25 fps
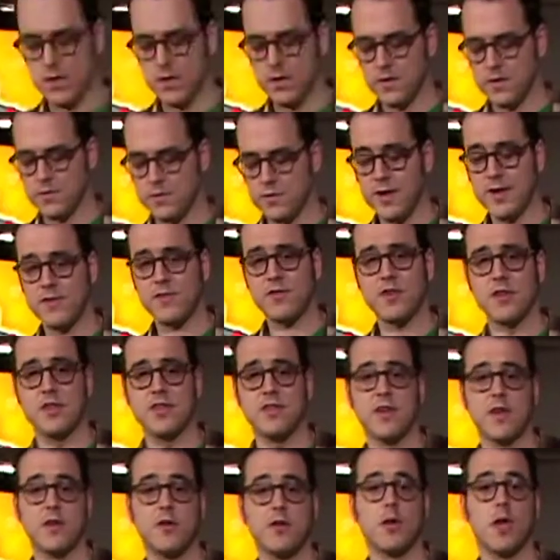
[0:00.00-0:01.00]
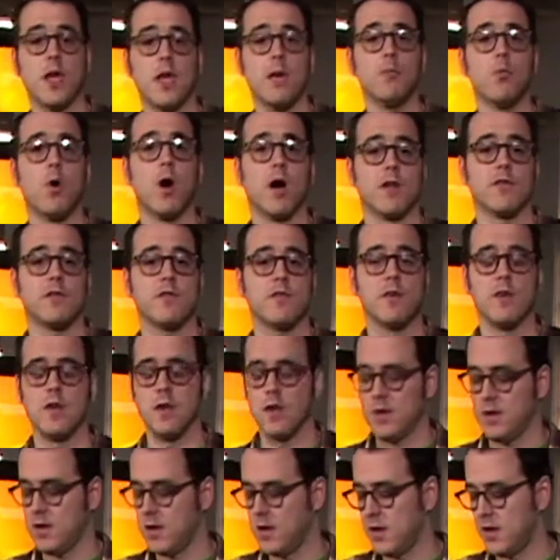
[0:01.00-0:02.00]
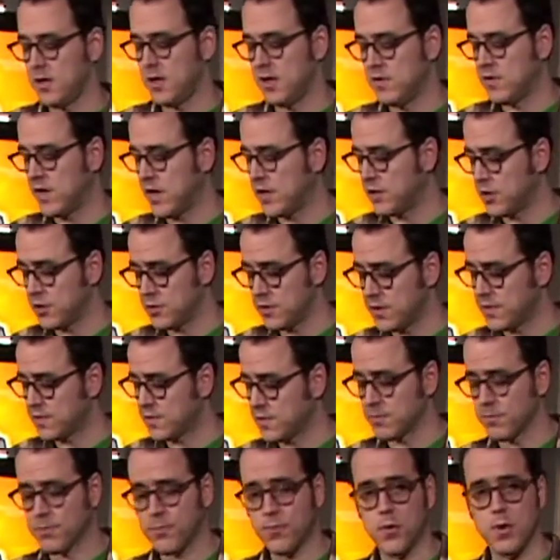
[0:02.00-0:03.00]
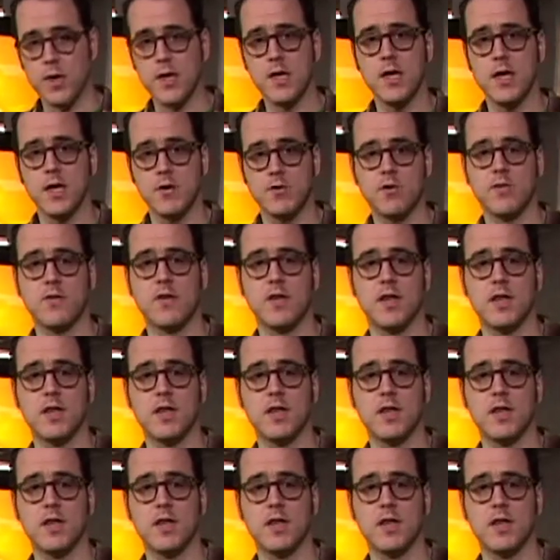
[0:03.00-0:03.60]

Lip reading: So that's the Nintendo Game Watch. Nintendo did some pretty interesting